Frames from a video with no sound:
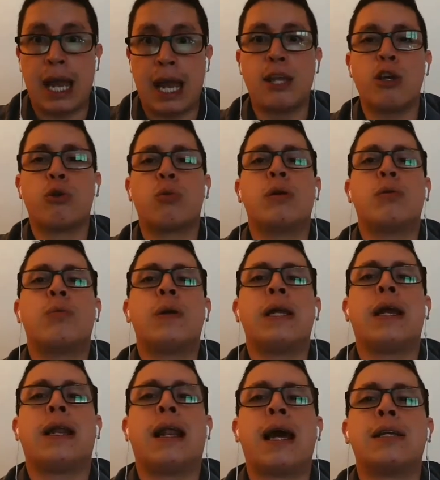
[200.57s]
and you will
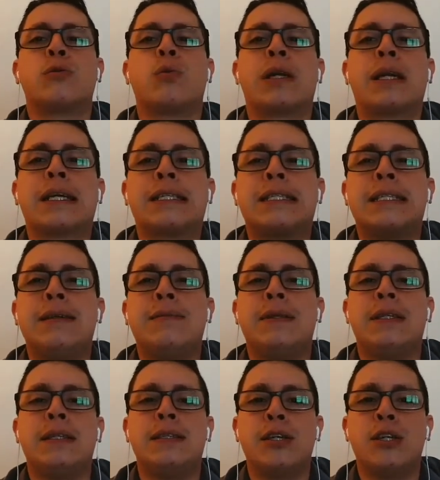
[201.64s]
realize what
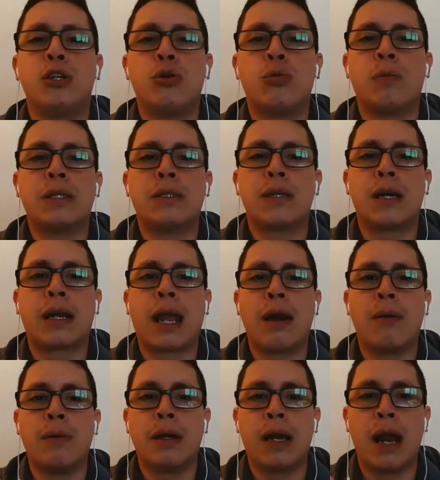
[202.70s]
activities humans are
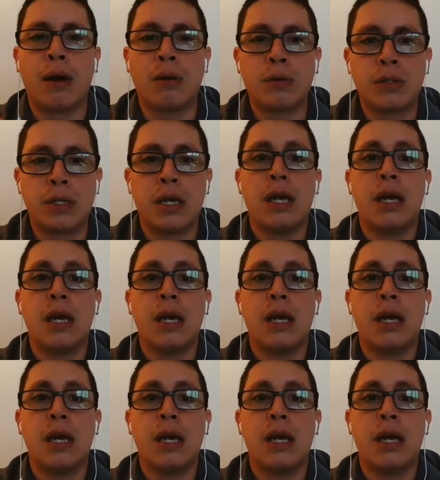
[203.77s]
carrying out